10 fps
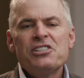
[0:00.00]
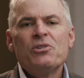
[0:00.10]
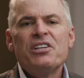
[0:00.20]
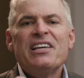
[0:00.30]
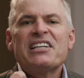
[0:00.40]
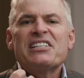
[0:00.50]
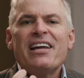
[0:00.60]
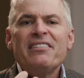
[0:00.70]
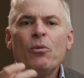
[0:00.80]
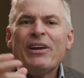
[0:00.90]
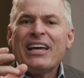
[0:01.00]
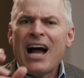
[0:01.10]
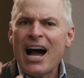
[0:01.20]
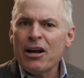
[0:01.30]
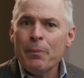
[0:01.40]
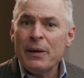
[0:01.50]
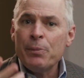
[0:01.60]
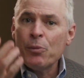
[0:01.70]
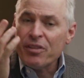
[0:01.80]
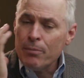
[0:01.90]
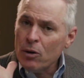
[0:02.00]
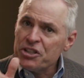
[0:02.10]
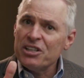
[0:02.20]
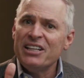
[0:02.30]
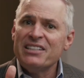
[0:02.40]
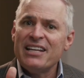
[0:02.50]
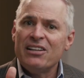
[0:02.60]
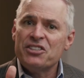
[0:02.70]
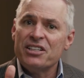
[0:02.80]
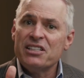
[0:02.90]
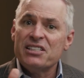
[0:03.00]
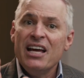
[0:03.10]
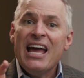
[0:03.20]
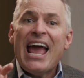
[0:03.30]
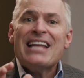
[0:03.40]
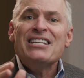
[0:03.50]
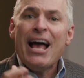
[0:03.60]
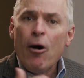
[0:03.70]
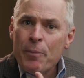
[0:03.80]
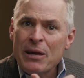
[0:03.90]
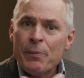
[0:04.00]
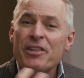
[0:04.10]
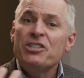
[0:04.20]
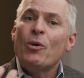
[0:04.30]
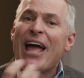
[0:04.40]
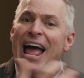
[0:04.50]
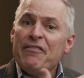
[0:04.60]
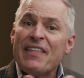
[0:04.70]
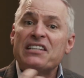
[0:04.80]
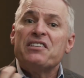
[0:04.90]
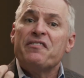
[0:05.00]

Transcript: So, to the extent that we can hire people with emotional intelligence and help people that don't have that